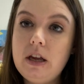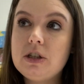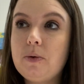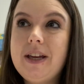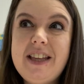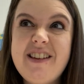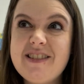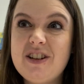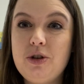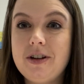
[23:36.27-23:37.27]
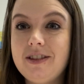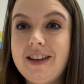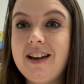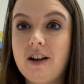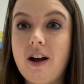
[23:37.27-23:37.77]
So anything that you can
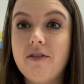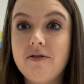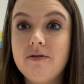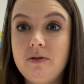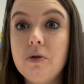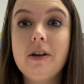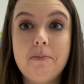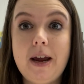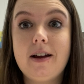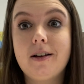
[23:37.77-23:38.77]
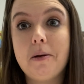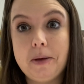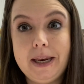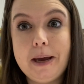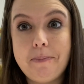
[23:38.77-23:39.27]
think of, you can make a
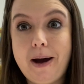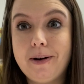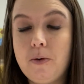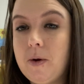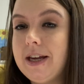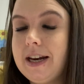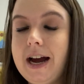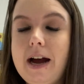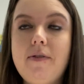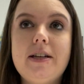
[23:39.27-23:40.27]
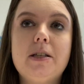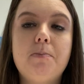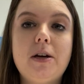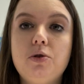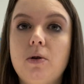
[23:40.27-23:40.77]
committee about it. We could have a
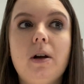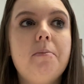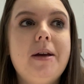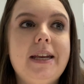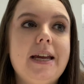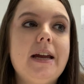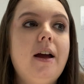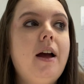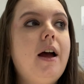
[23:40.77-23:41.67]
special committee